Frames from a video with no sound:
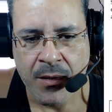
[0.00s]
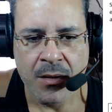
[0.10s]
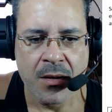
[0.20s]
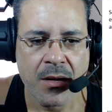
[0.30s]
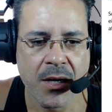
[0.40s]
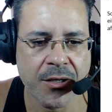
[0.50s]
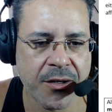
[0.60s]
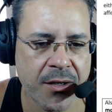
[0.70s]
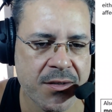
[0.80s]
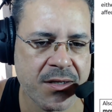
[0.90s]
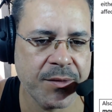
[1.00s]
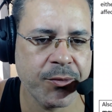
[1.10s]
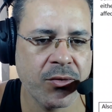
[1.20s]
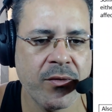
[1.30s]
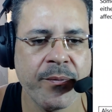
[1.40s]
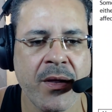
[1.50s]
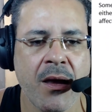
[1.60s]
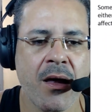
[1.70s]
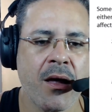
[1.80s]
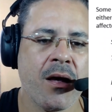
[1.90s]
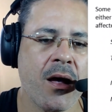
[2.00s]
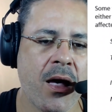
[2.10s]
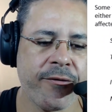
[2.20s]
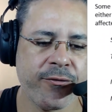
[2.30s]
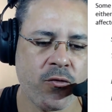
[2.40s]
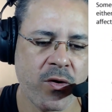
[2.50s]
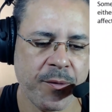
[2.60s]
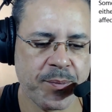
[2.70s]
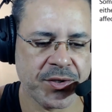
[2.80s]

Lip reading: Another example, I've ripped